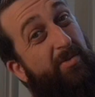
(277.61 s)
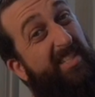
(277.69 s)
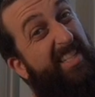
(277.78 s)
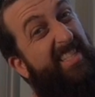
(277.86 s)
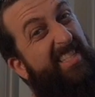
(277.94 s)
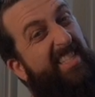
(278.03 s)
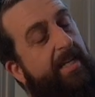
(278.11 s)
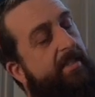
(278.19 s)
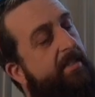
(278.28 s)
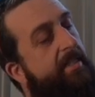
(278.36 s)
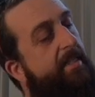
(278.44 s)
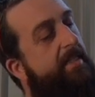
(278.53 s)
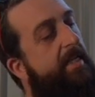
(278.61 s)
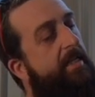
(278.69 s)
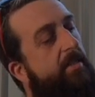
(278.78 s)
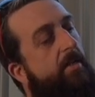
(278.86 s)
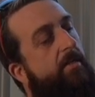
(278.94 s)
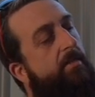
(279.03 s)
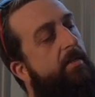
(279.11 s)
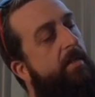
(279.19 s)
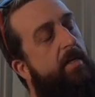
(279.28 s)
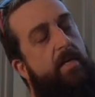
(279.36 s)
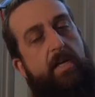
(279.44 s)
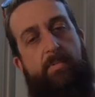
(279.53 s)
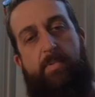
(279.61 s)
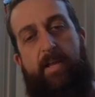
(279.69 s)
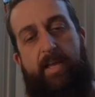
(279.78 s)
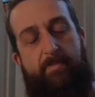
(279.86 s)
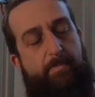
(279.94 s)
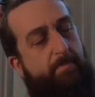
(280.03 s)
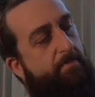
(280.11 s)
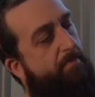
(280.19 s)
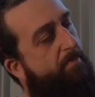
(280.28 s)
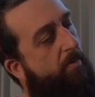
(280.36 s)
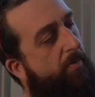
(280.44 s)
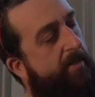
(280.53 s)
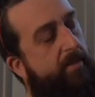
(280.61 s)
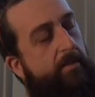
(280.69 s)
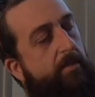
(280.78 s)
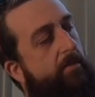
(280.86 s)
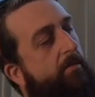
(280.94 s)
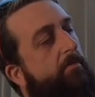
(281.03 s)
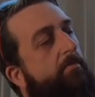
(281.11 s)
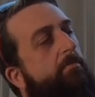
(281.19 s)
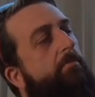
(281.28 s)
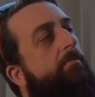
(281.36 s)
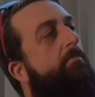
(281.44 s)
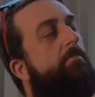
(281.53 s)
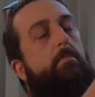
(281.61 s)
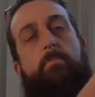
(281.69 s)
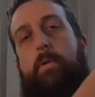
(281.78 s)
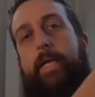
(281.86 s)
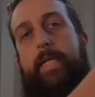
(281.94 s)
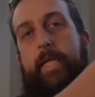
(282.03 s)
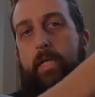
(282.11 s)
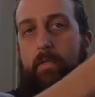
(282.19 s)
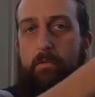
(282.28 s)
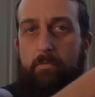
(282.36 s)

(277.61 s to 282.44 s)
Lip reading: it said 6. $16. But I had points and money